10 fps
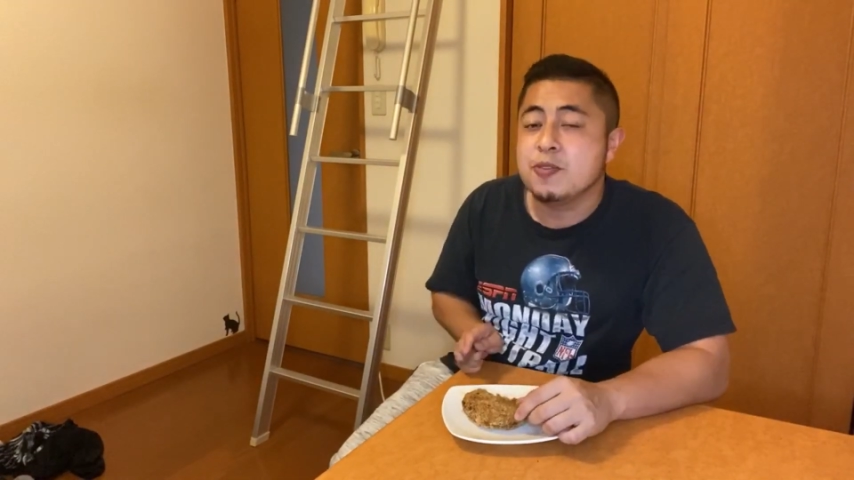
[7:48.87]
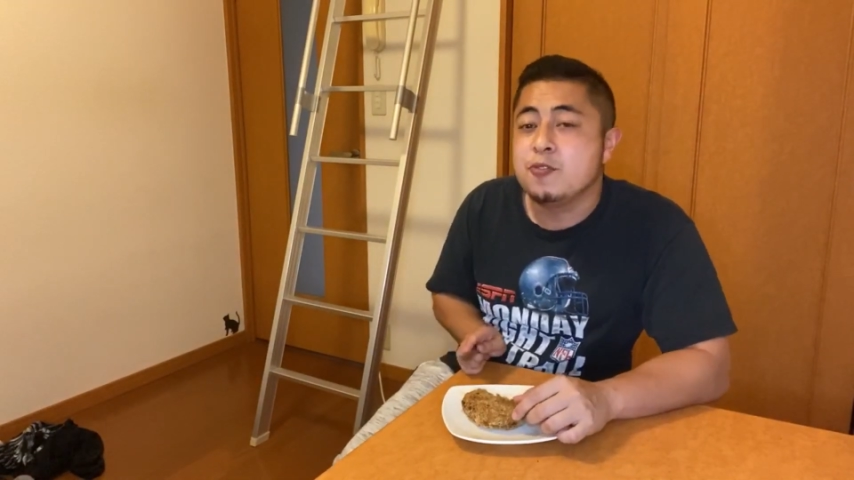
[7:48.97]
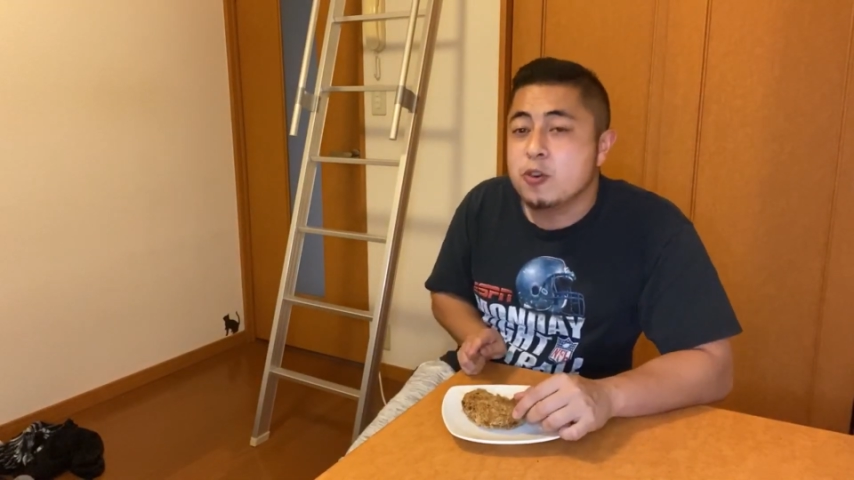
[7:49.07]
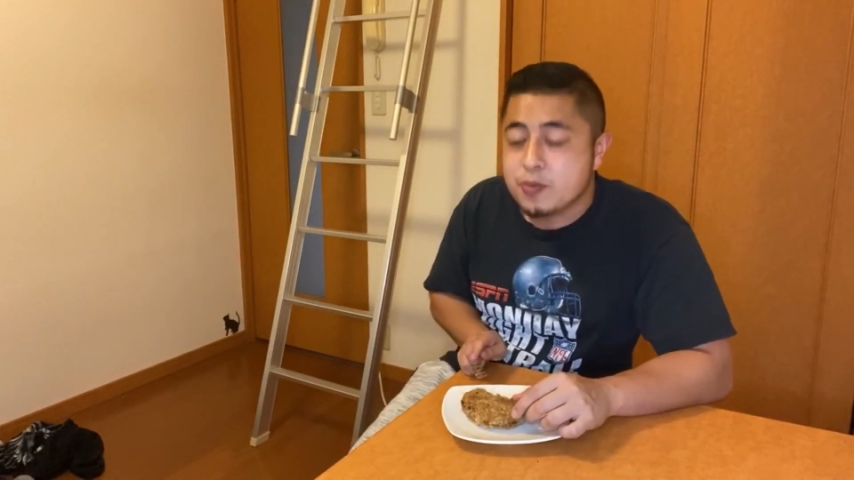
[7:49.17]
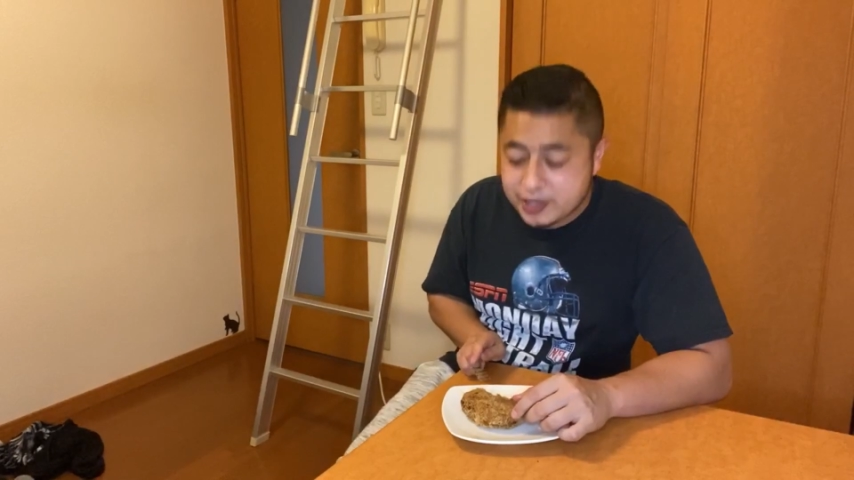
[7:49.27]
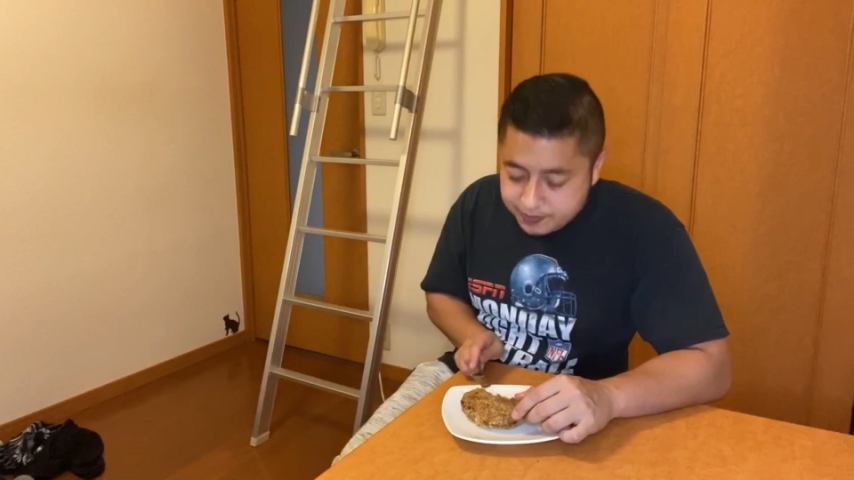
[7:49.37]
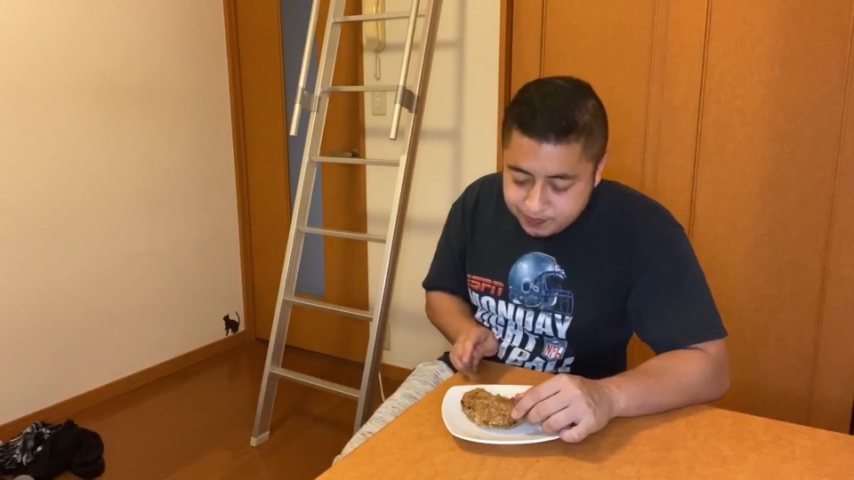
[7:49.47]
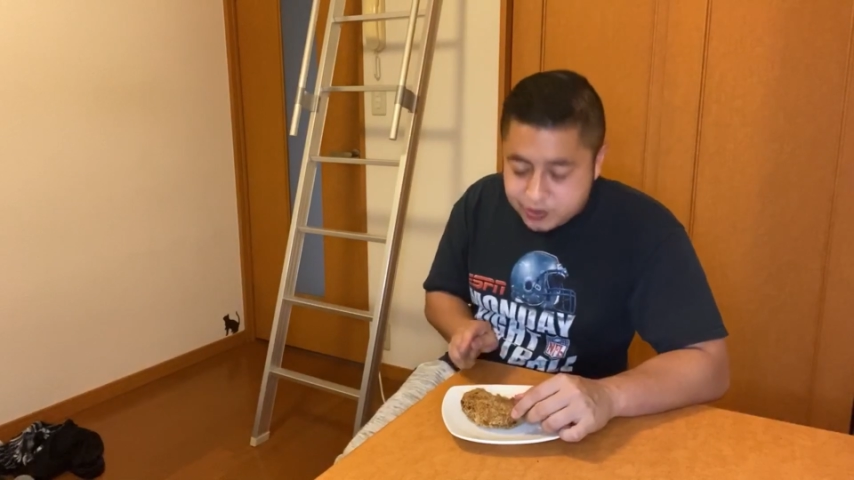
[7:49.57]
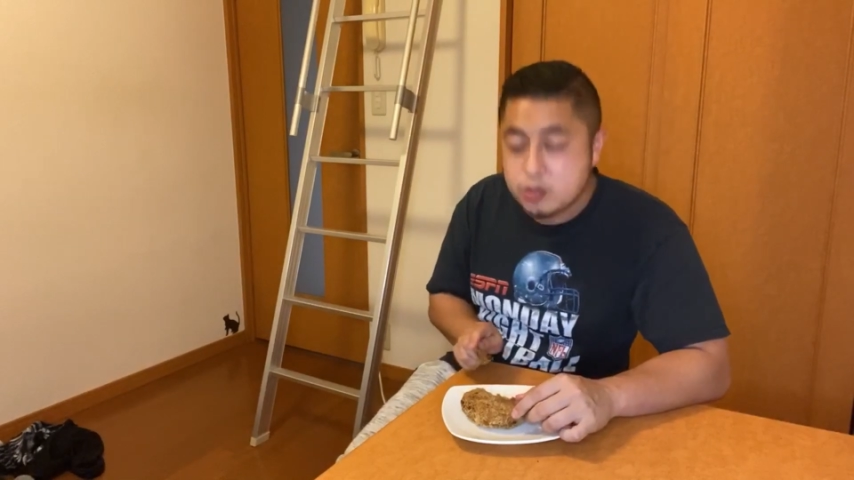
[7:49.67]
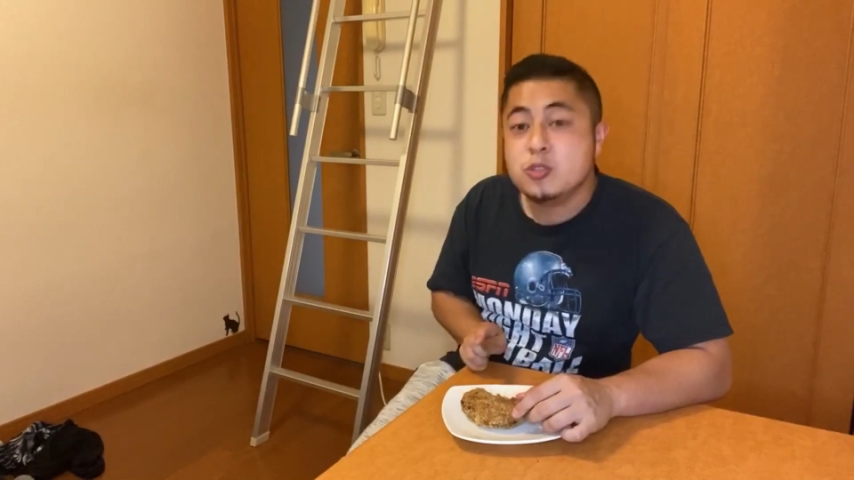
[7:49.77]
before me,
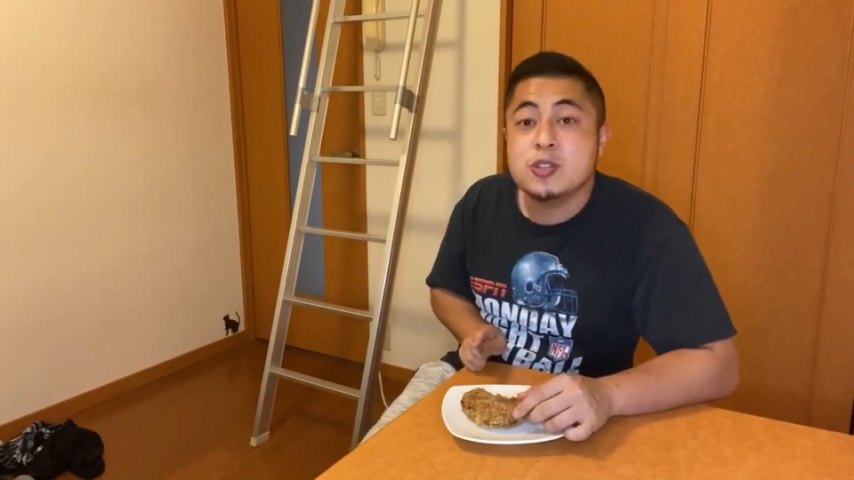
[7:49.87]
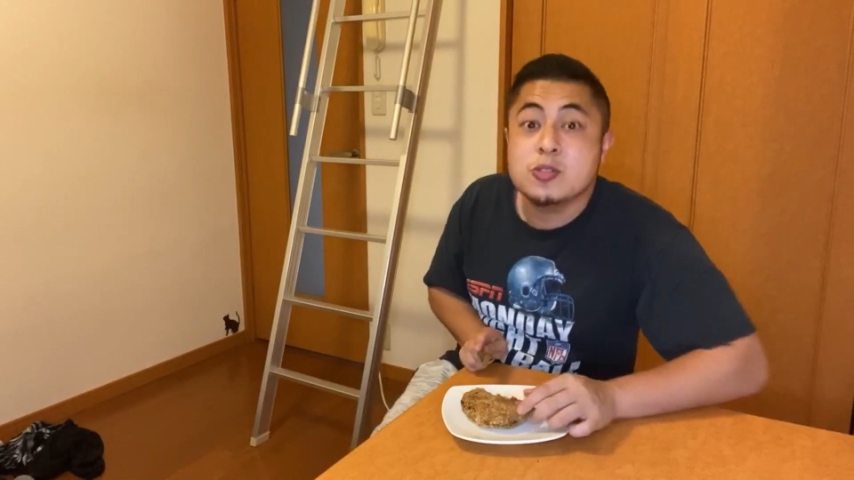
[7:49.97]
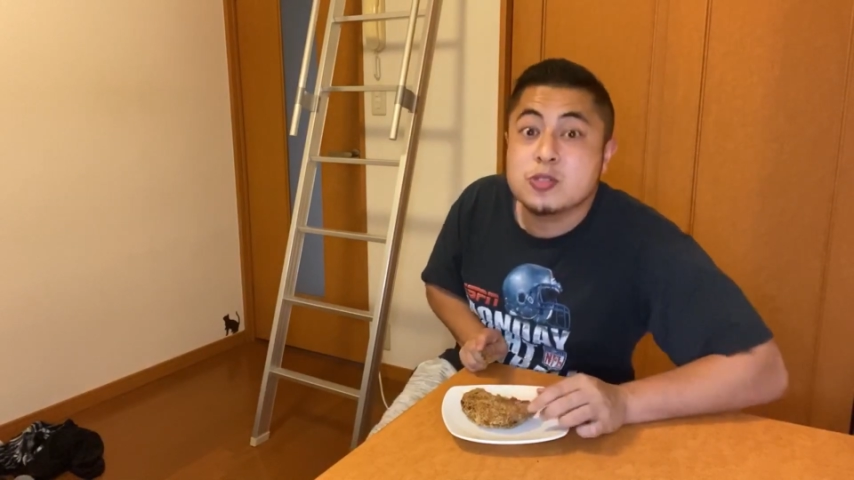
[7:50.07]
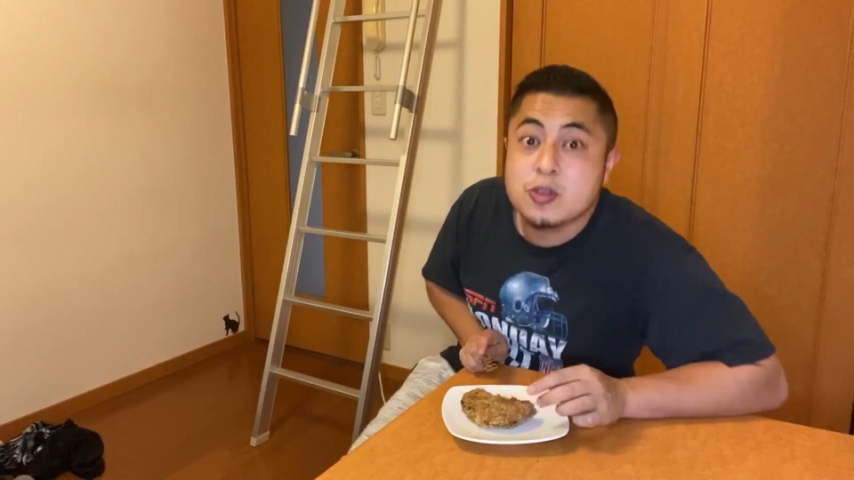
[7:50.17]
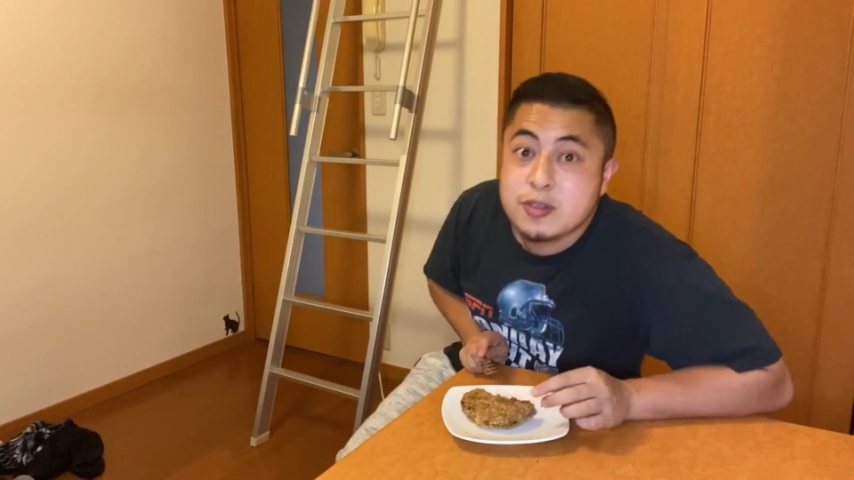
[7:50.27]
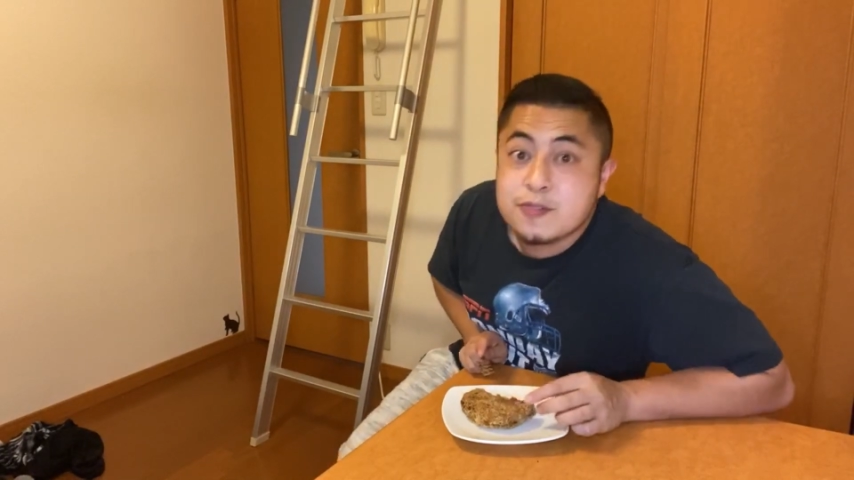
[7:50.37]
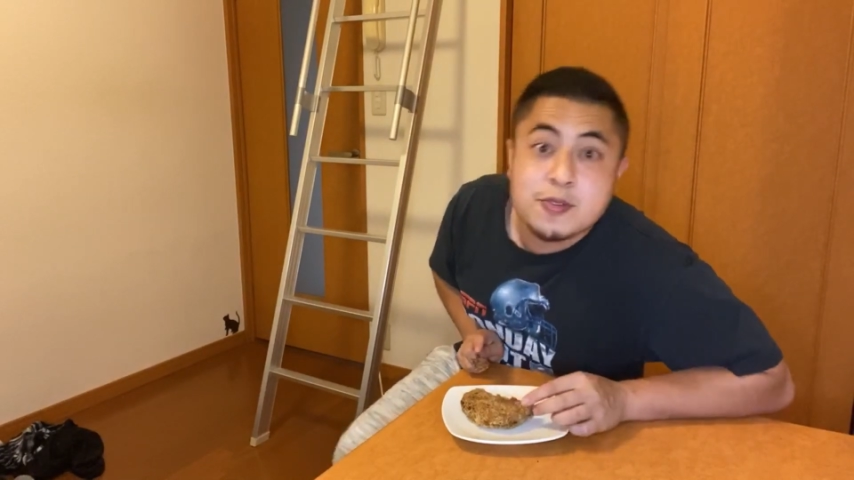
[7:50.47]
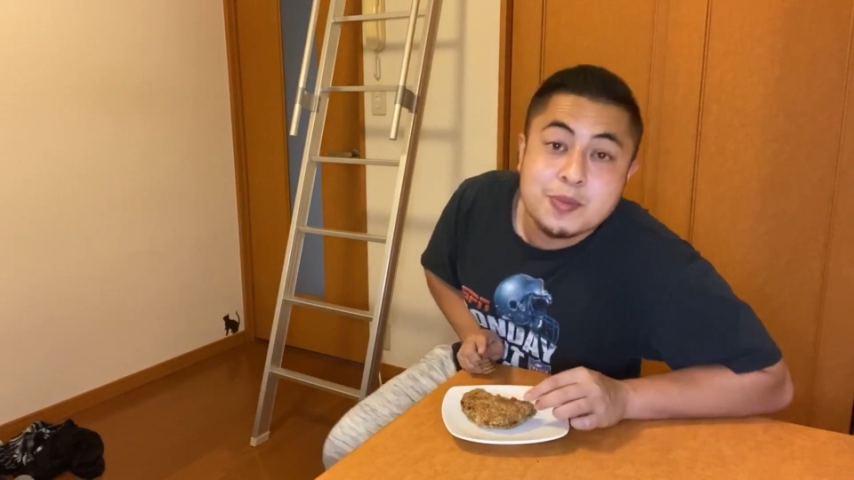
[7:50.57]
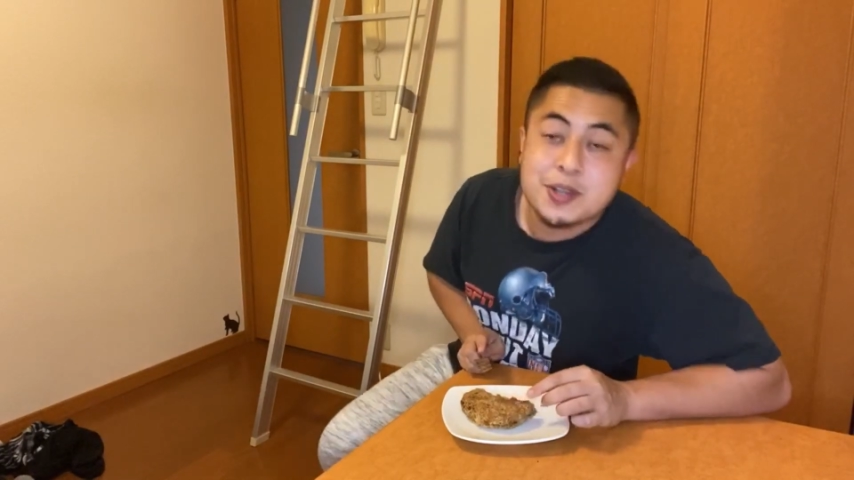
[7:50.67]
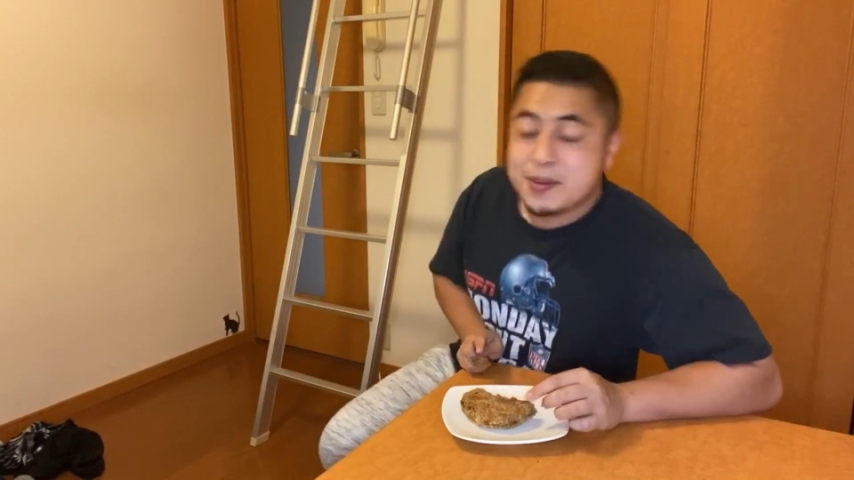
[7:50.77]
you still stole it
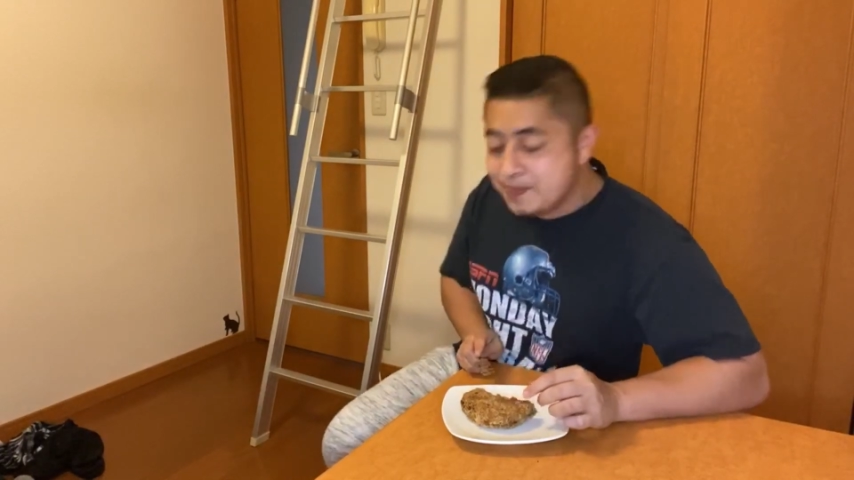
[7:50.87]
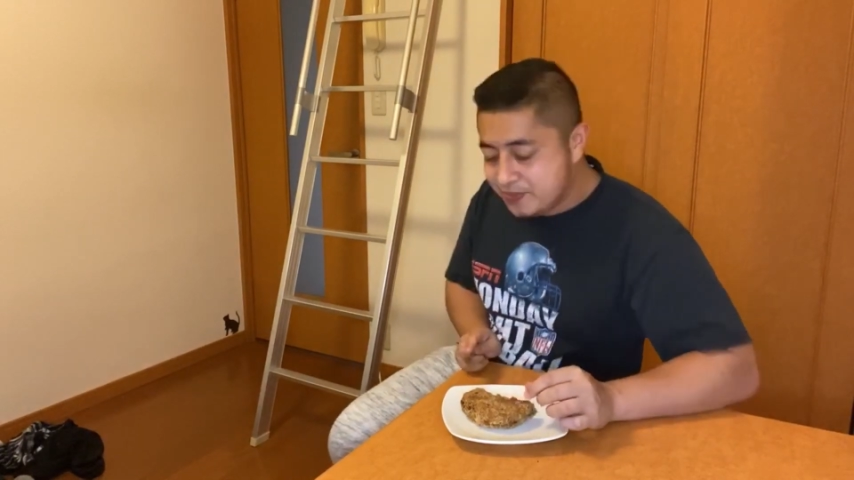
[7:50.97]
from me.